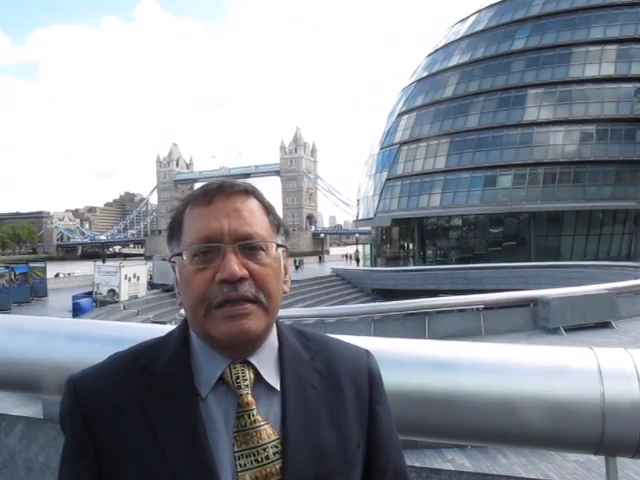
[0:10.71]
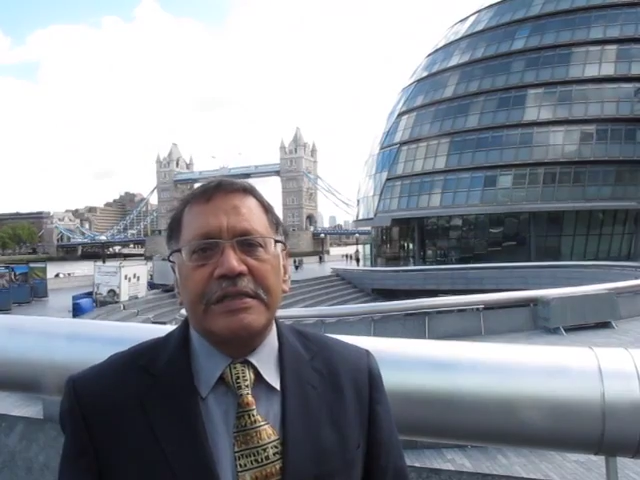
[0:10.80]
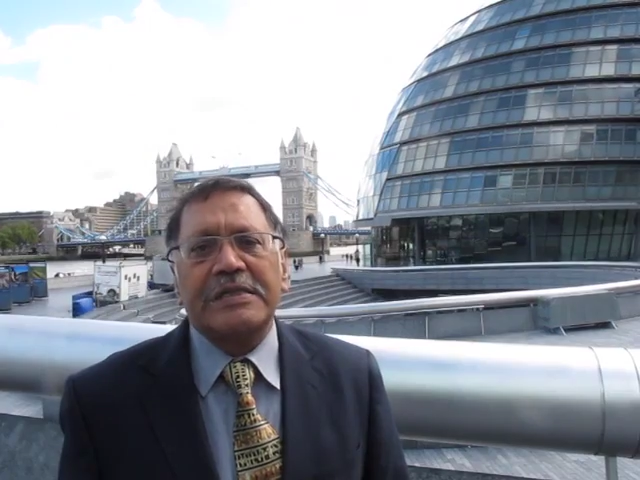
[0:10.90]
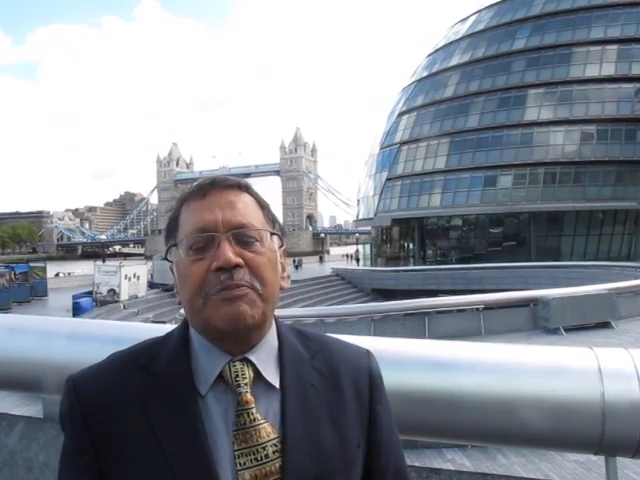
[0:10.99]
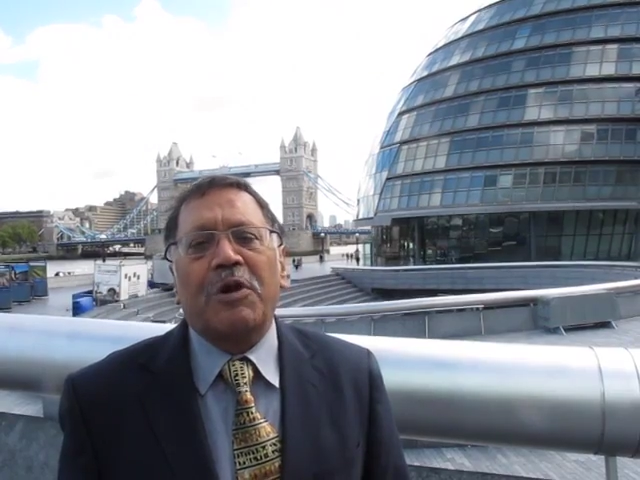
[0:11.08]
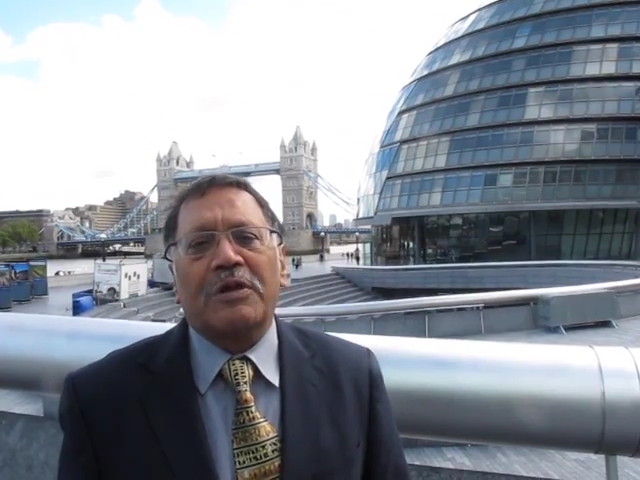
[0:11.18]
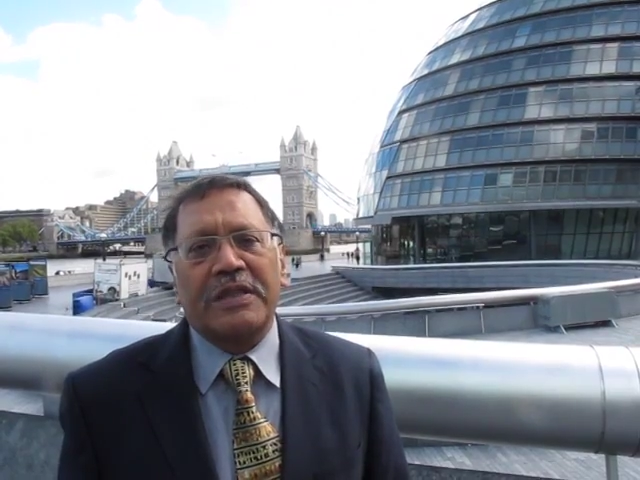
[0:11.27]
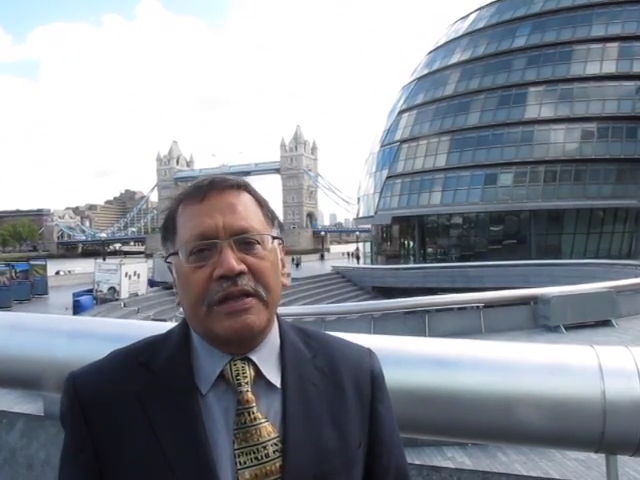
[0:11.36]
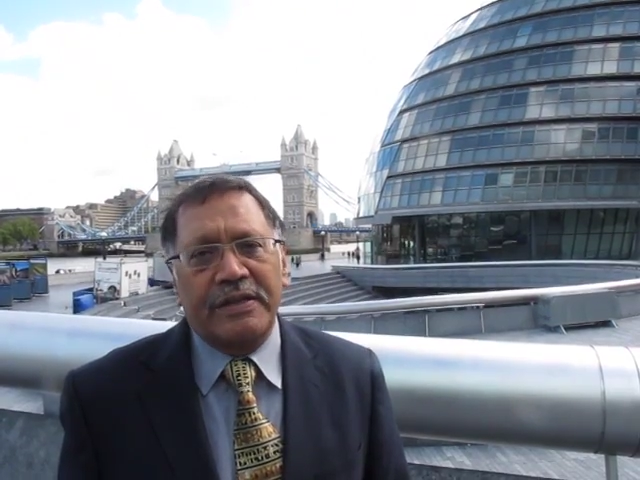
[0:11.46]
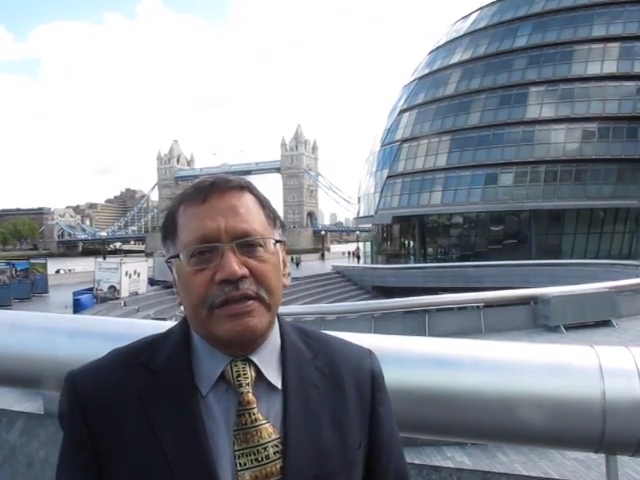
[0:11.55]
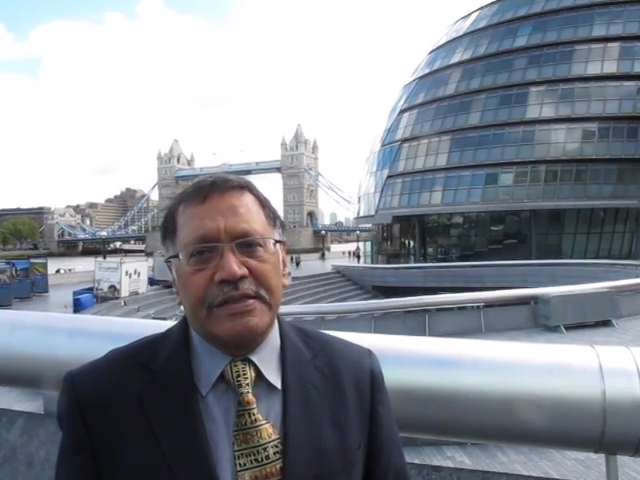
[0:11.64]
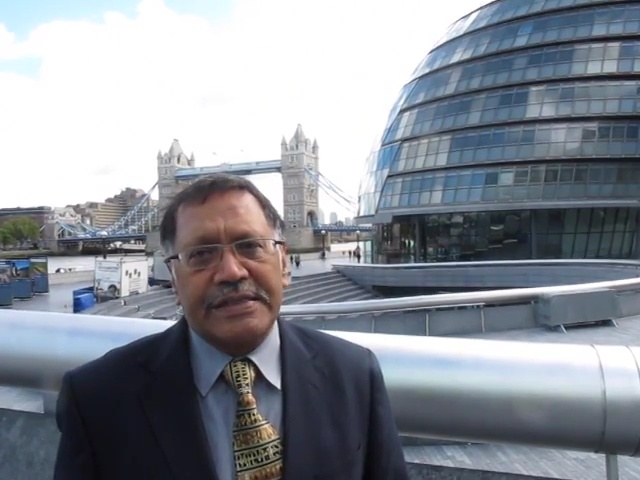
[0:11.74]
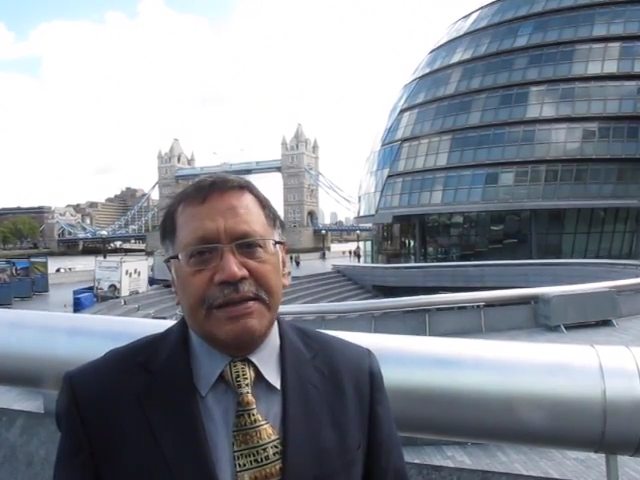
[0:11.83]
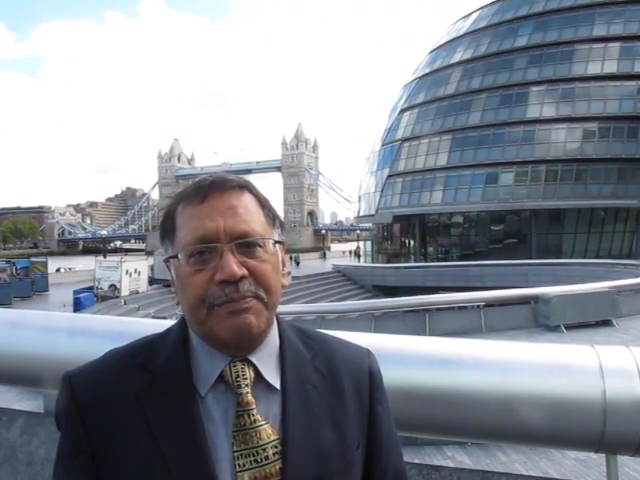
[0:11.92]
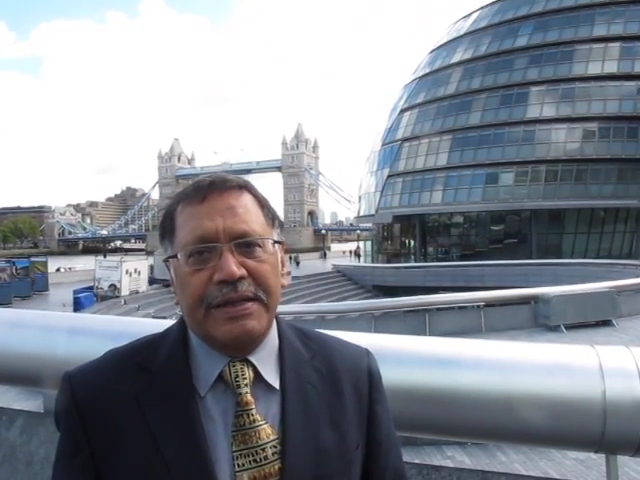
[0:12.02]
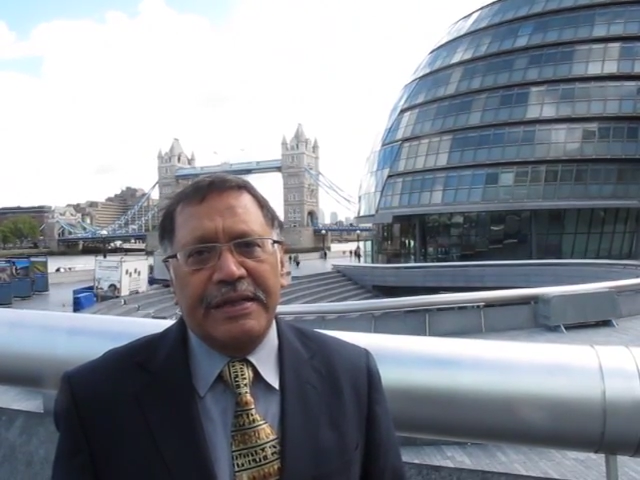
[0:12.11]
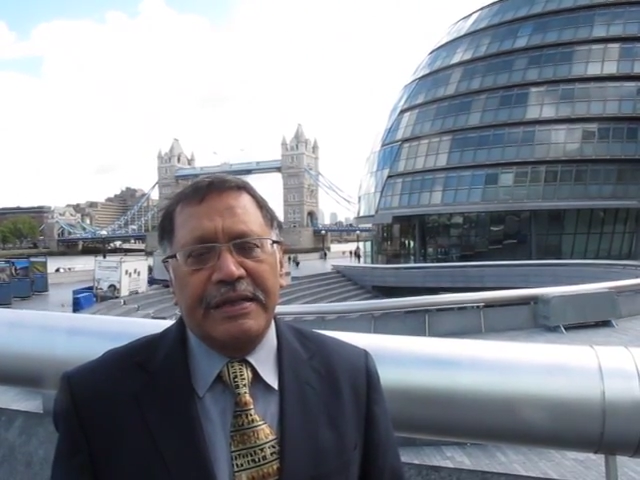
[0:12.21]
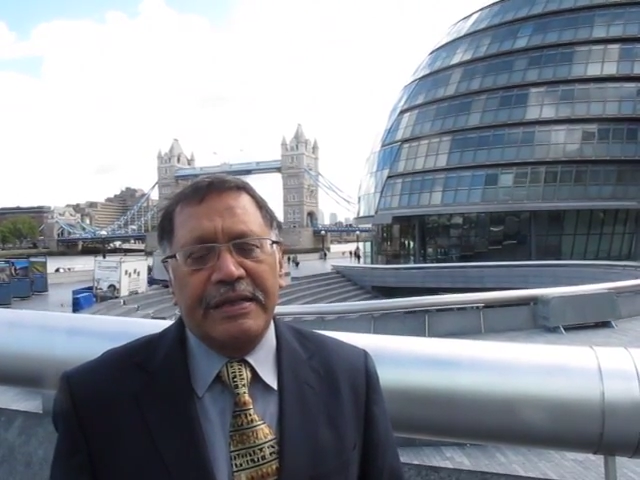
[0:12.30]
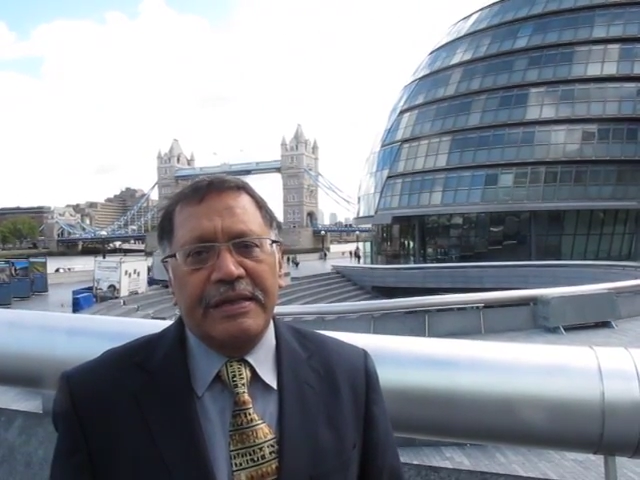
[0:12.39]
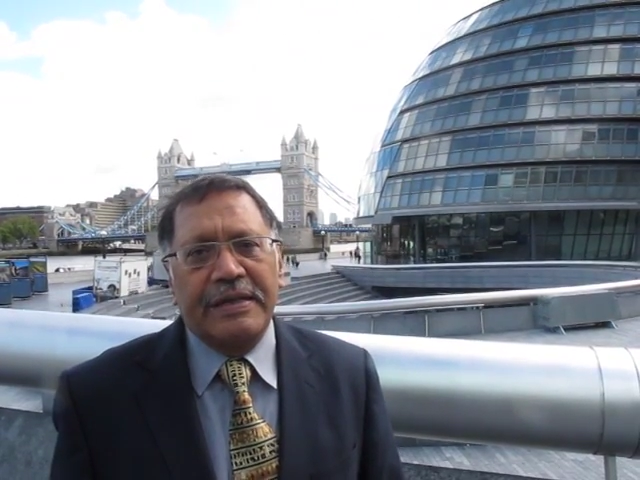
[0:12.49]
It is about London Assembly